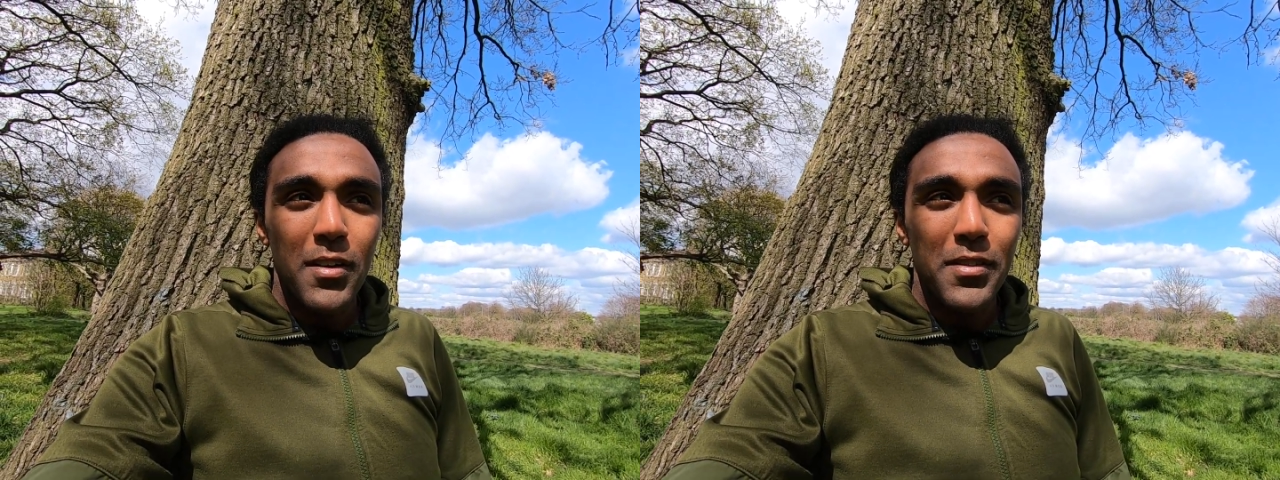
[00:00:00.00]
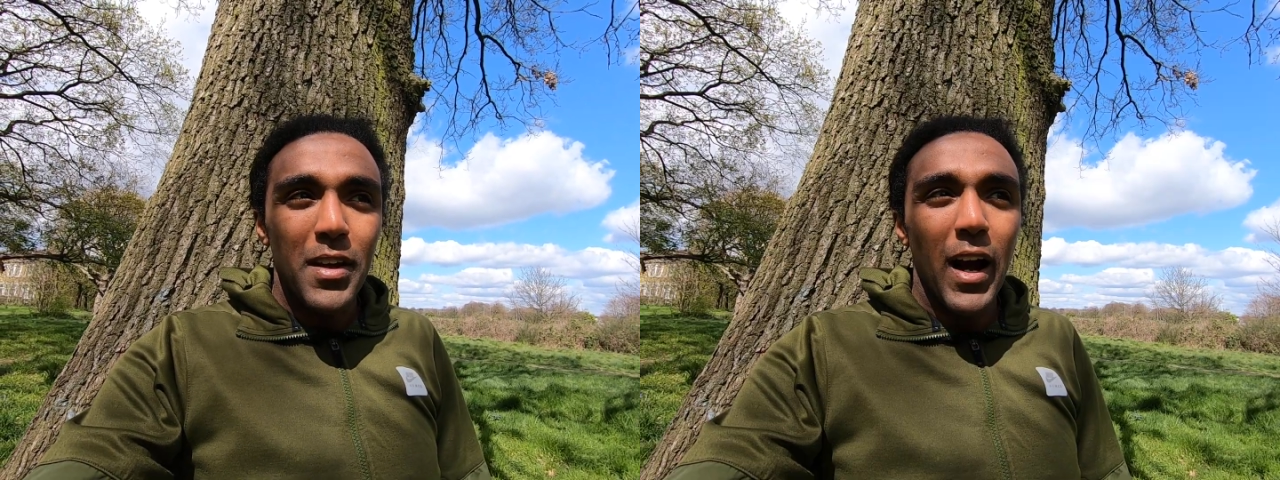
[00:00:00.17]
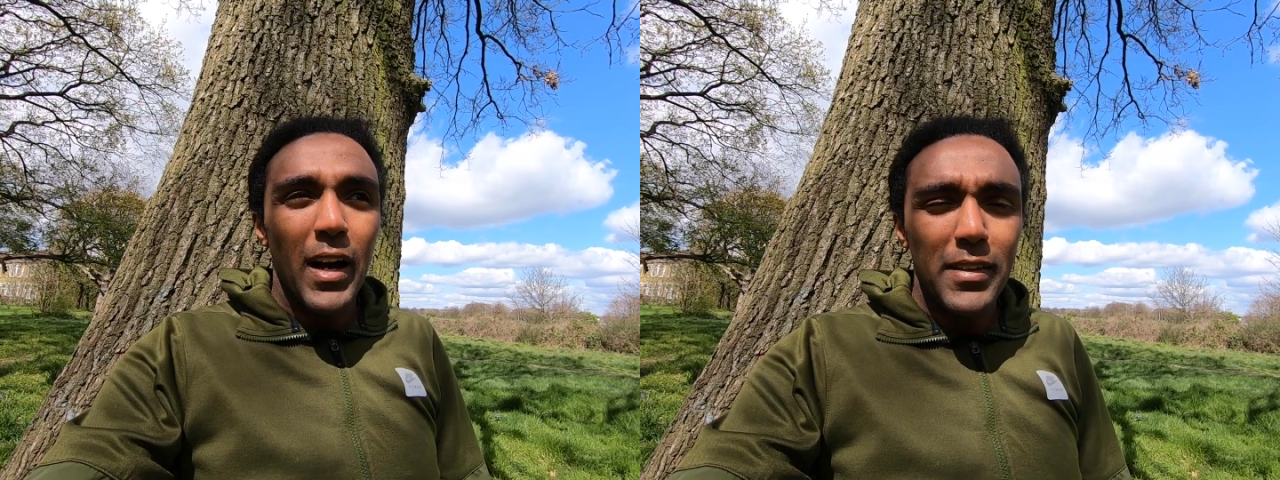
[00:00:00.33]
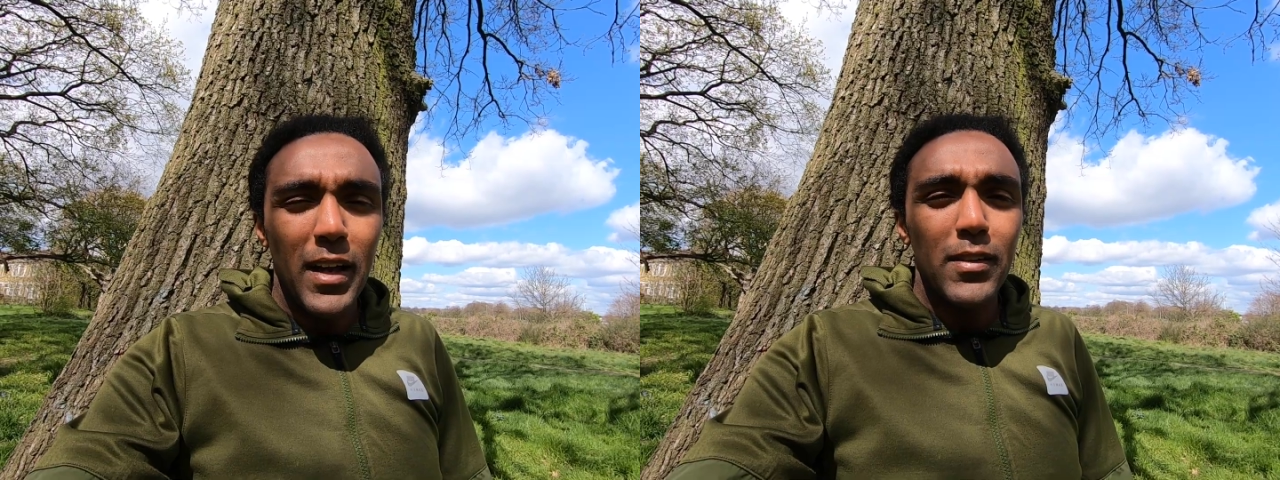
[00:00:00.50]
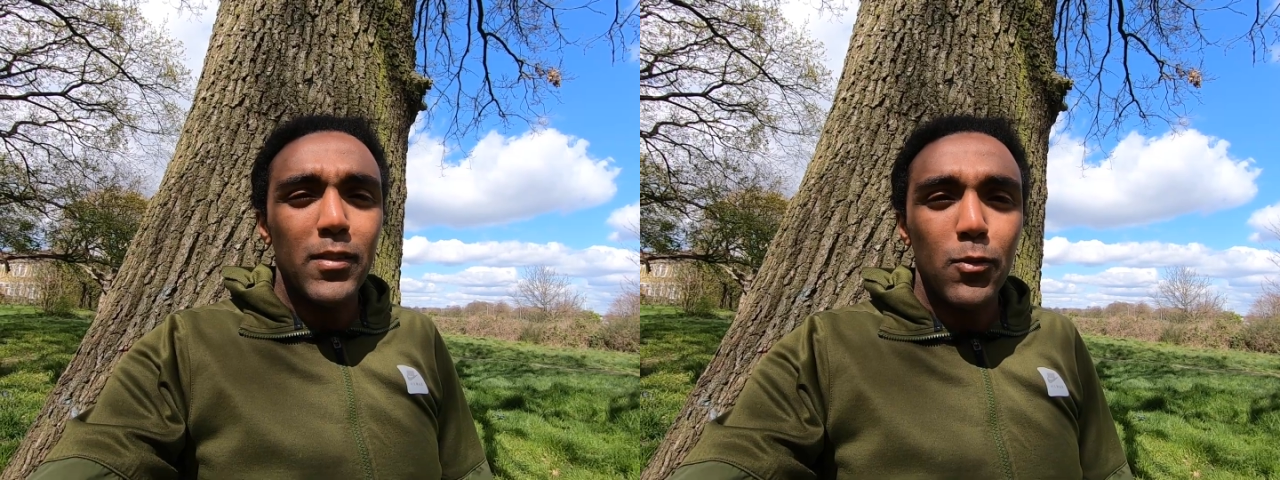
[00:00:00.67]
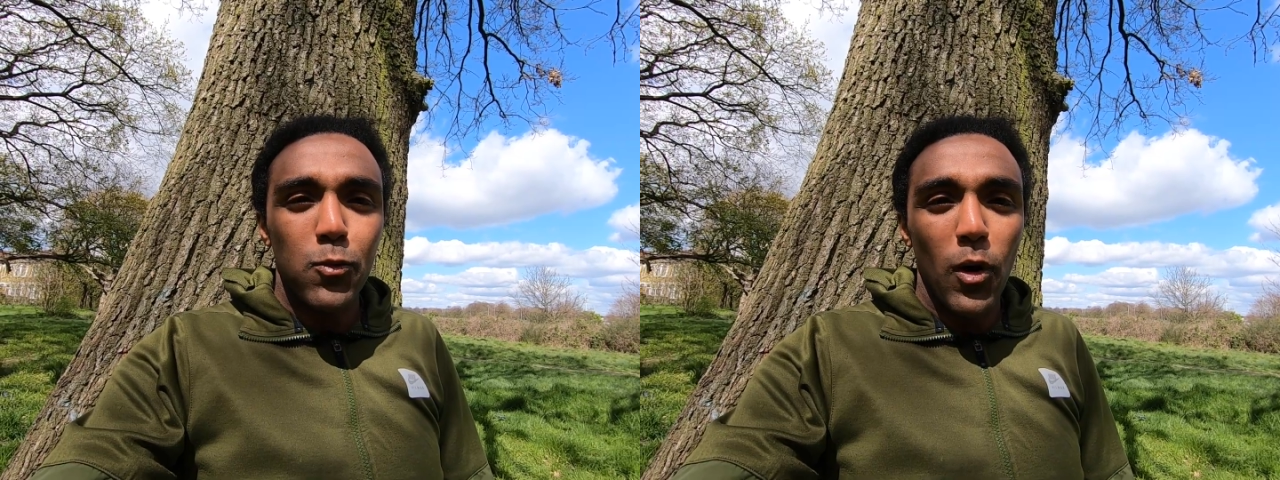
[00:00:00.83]
yeah,
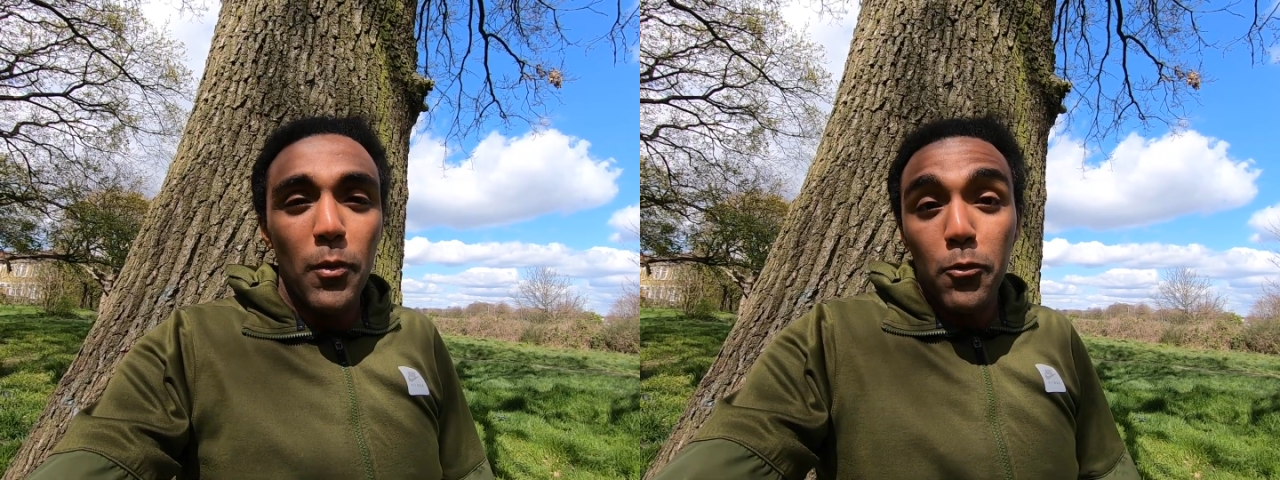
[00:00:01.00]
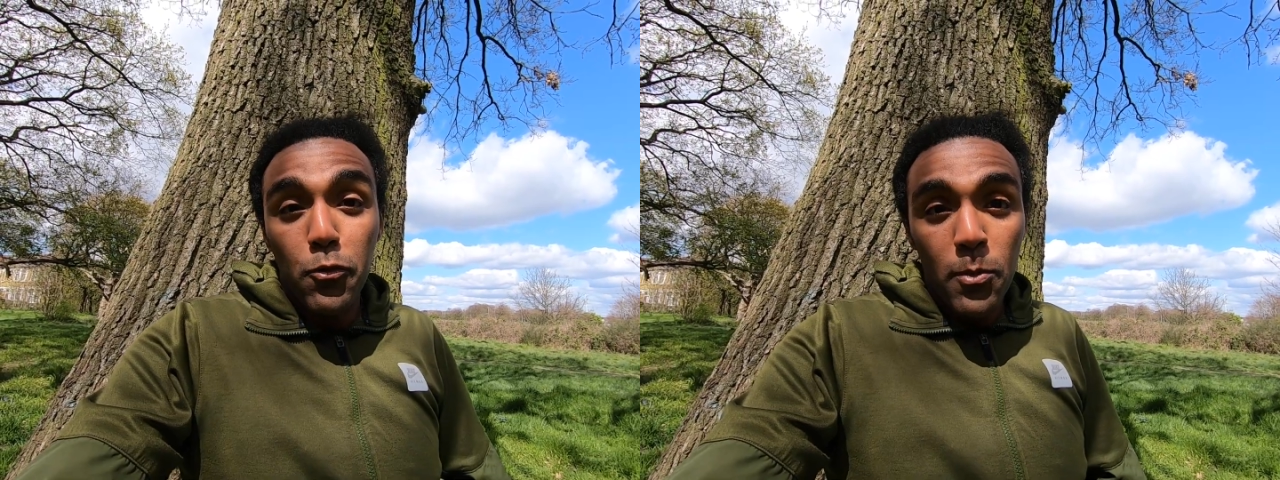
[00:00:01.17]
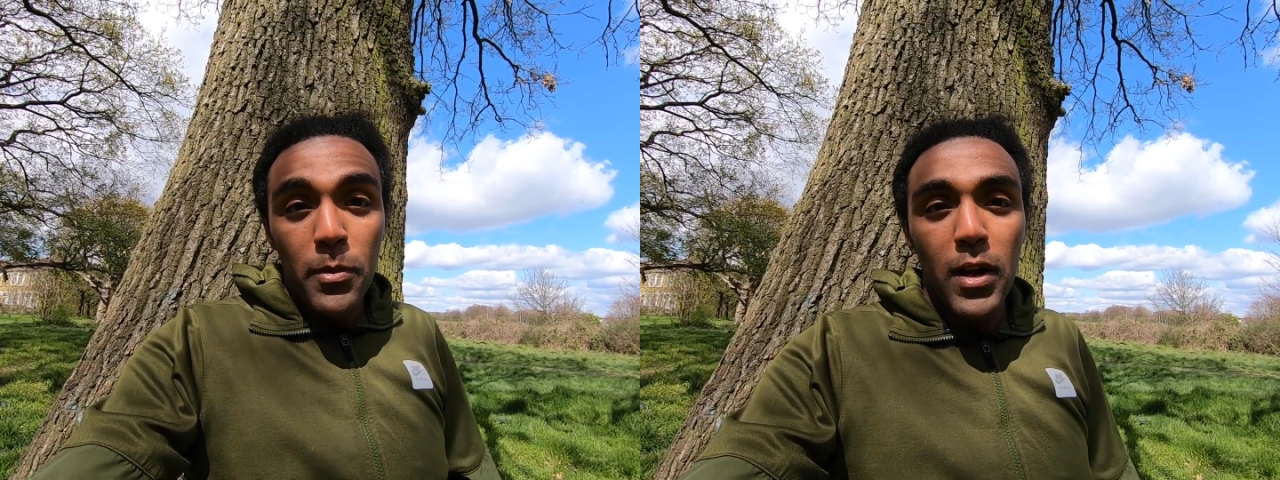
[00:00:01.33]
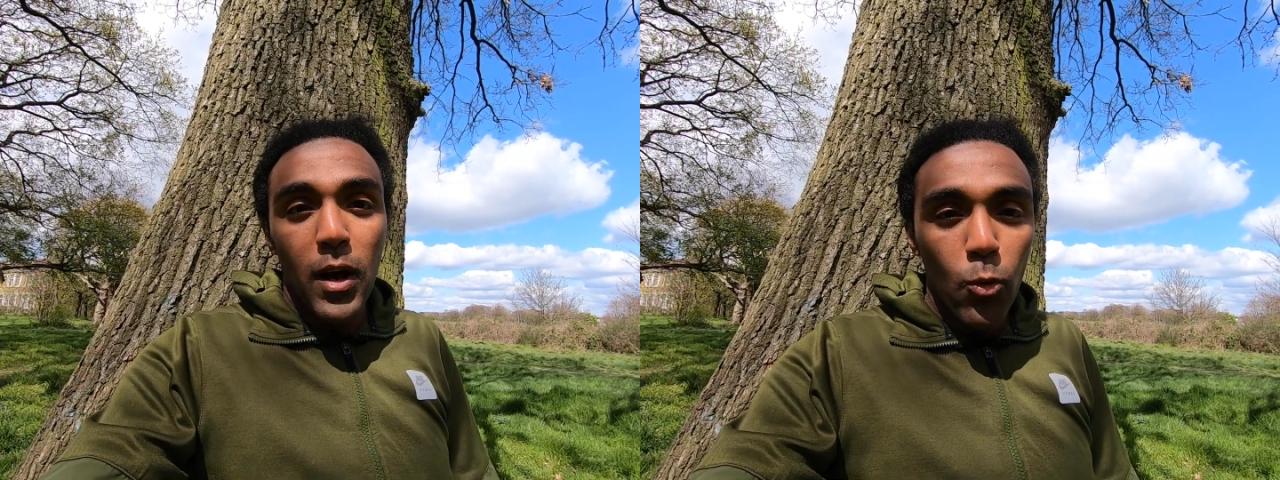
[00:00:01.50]
I mean, for me,